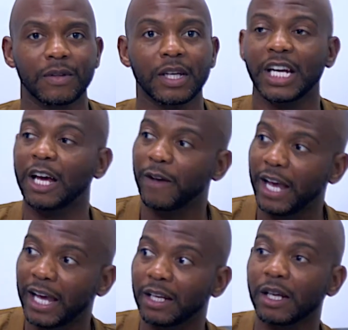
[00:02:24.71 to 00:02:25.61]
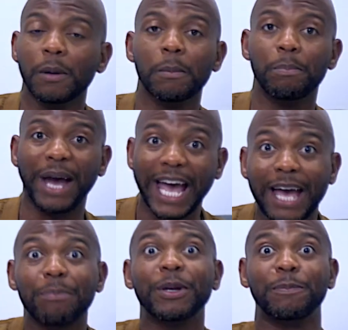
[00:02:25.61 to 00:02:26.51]
and I've had
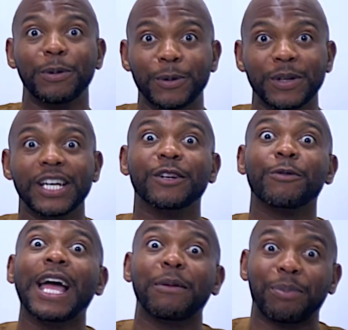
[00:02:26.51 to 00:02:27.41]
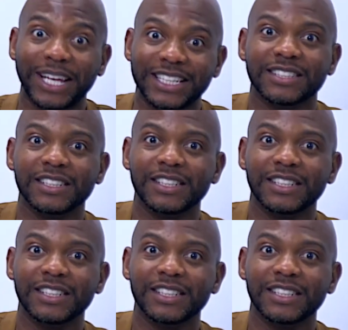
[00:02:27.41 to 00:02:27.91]
bad people in the right place.